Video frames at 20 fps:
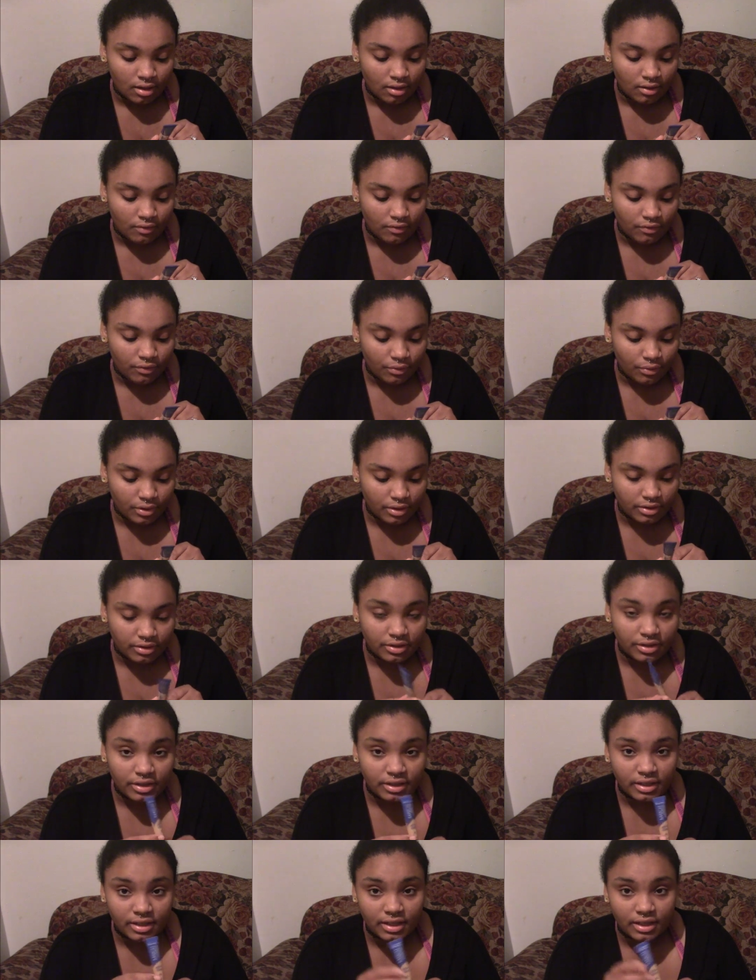four
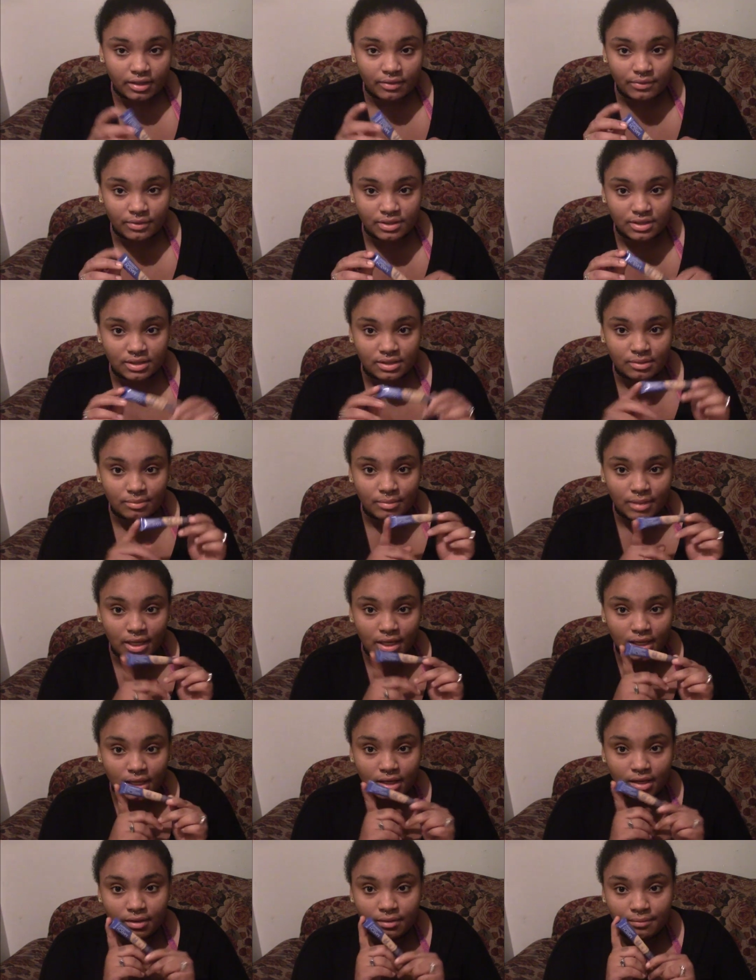thirty, which is a
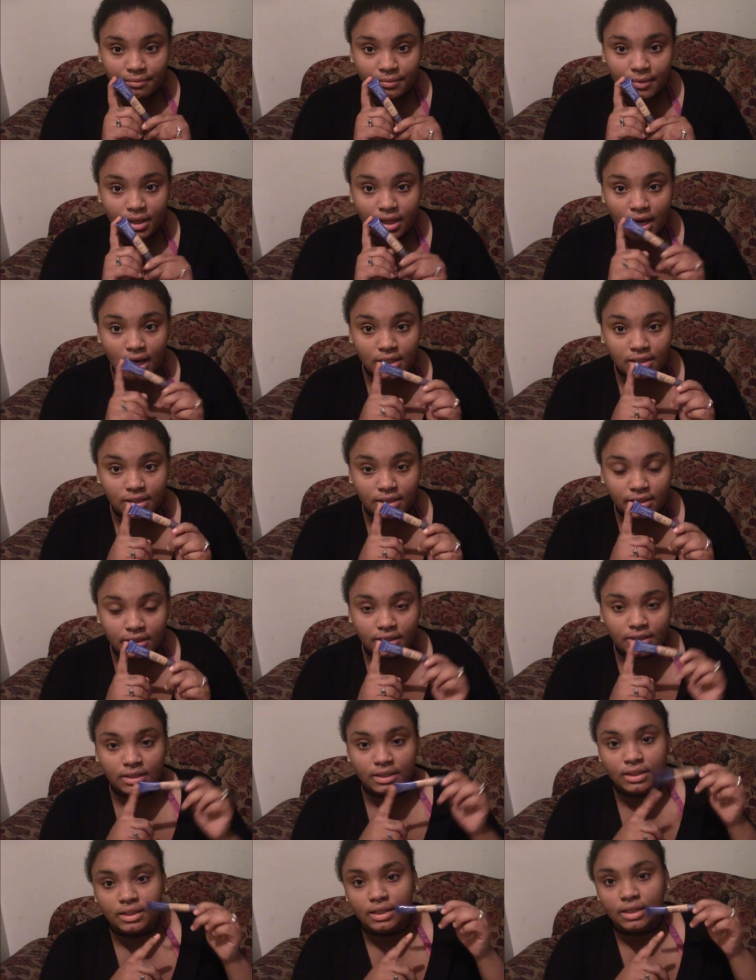medium color.
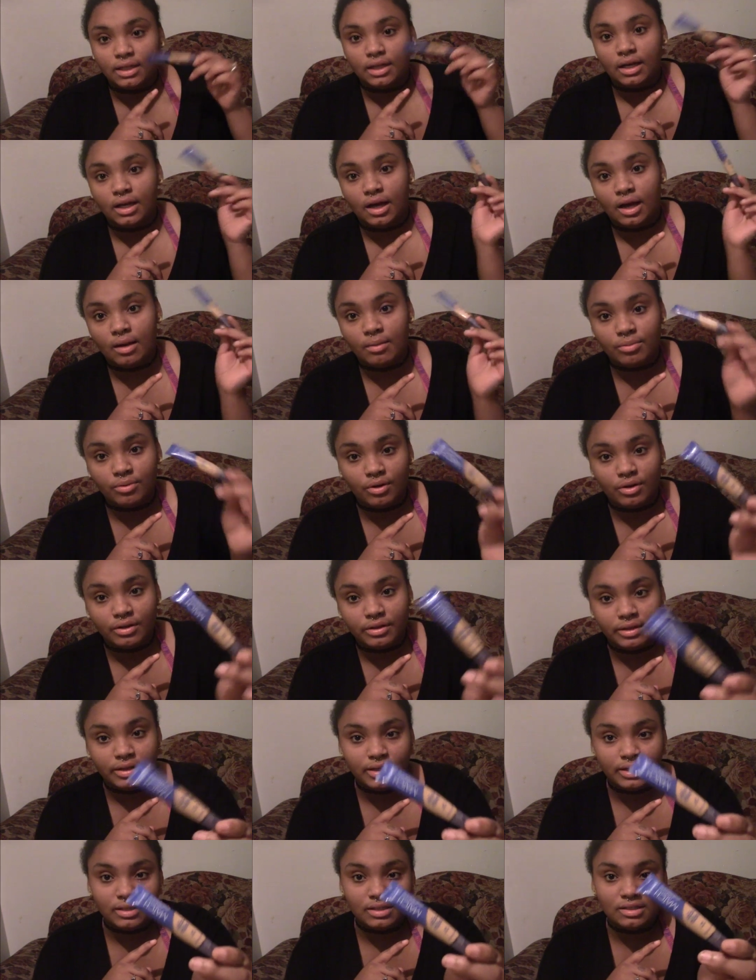I brought
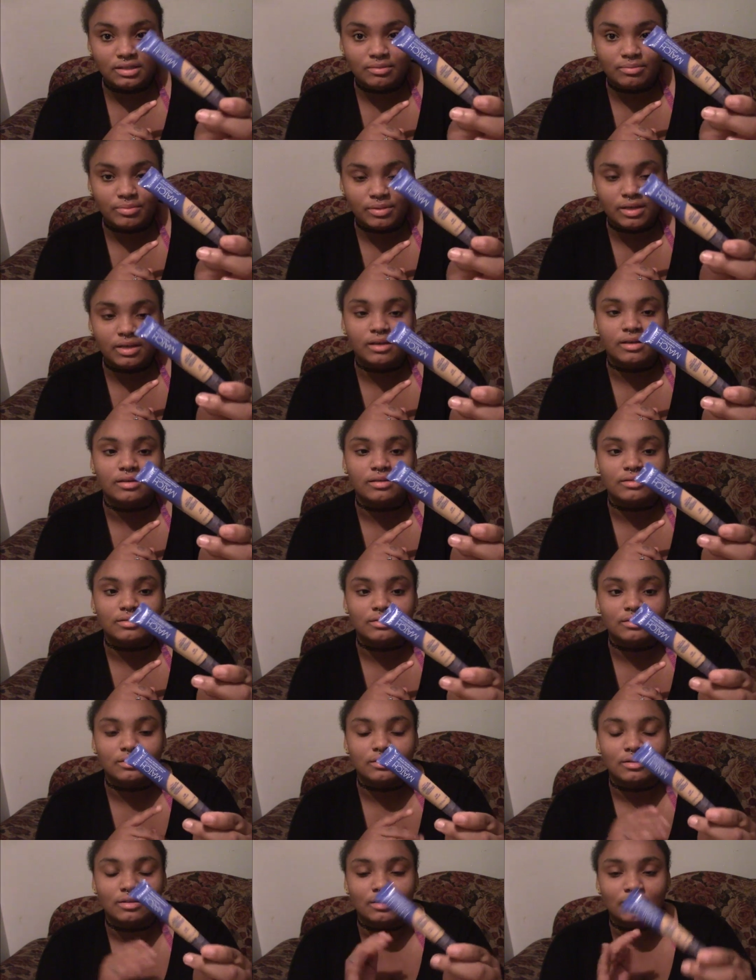this because
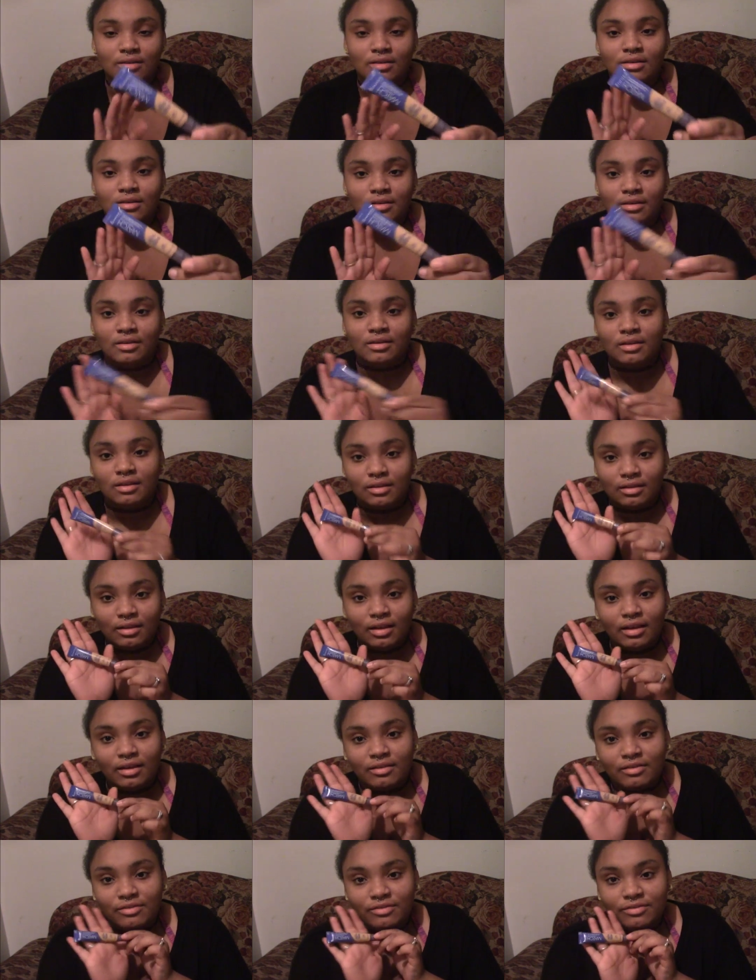
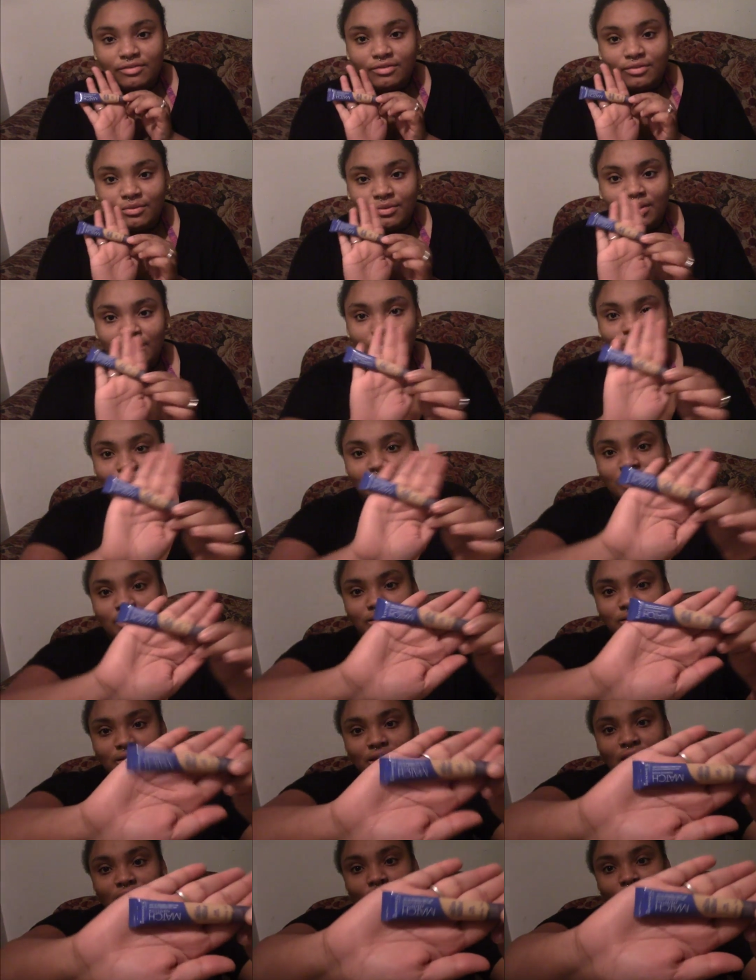life wouldn't be the
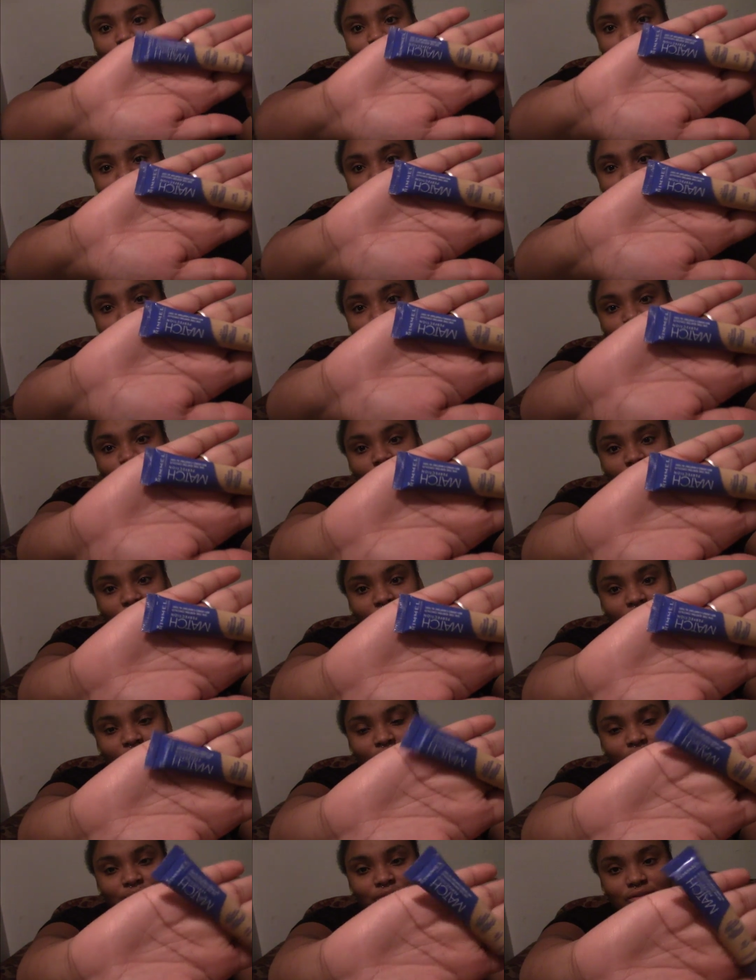same
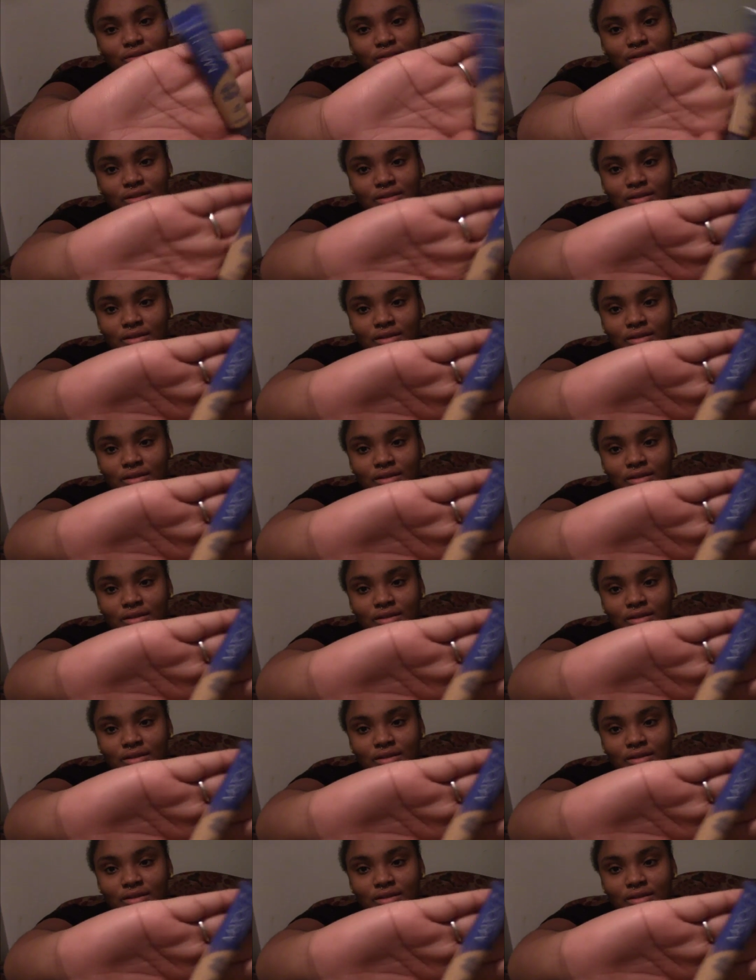without